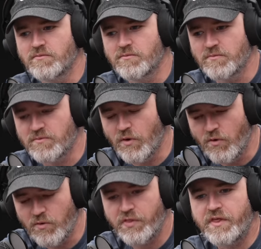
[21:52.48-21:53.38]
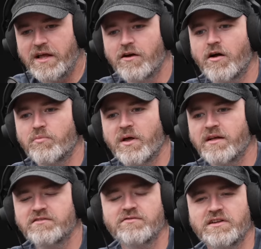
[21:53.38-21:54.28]
the whole thing
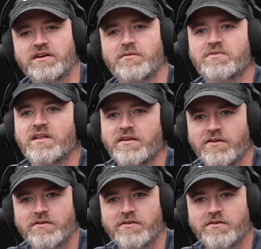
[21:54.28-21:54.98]
comprehensively comes later.